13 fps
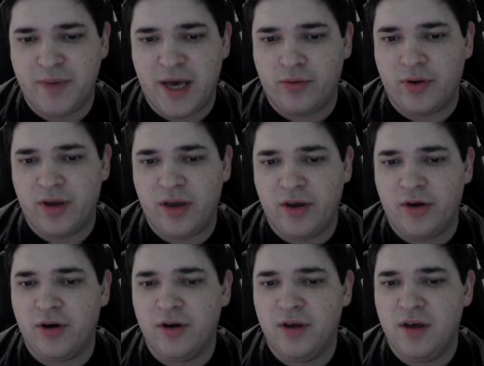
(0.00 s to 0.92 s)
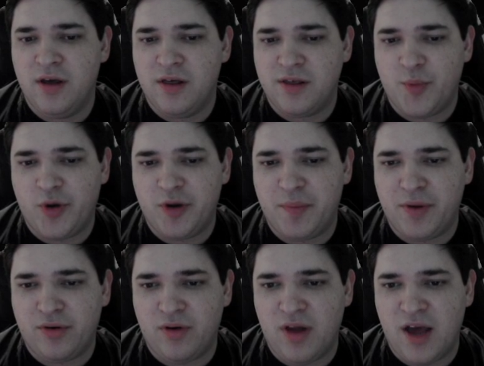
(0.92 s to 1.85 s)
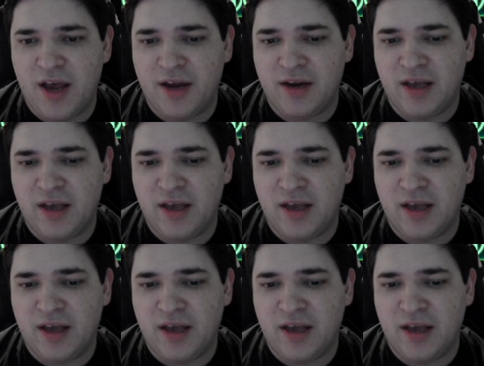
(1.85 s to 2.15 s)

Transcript: battery here somewhere in the mineral line,